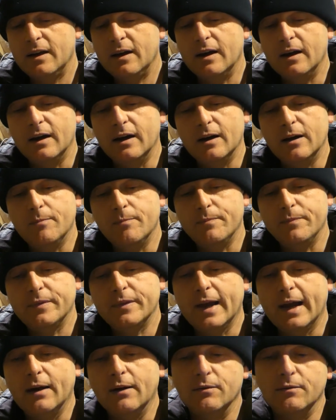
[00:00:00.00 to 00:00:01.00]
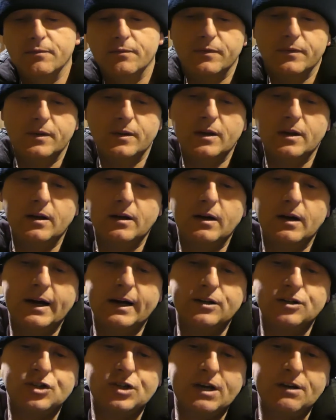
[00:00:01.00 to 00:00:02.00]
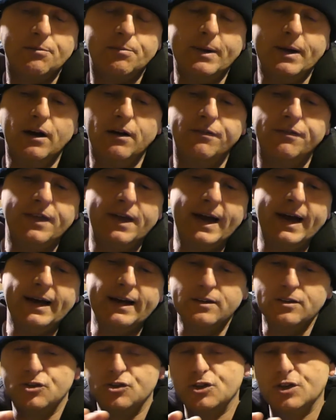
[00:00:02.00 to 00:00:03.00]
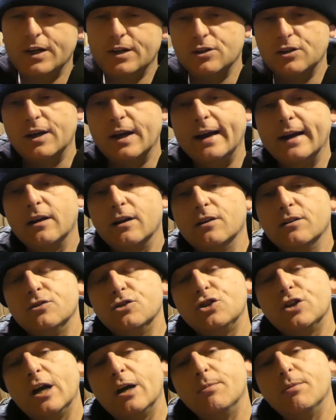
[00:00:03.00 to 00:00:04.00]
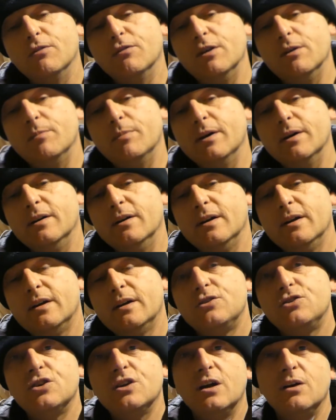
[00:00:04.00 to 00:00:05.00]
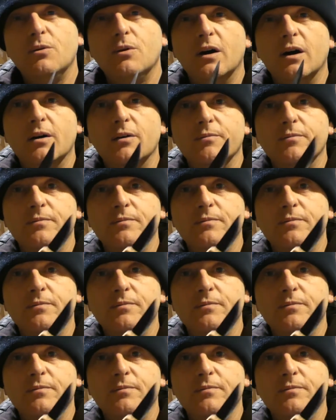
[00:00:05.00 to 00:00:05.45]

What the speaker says: Now I could shave a bit off that and change the angle and shape of it, but do you know what?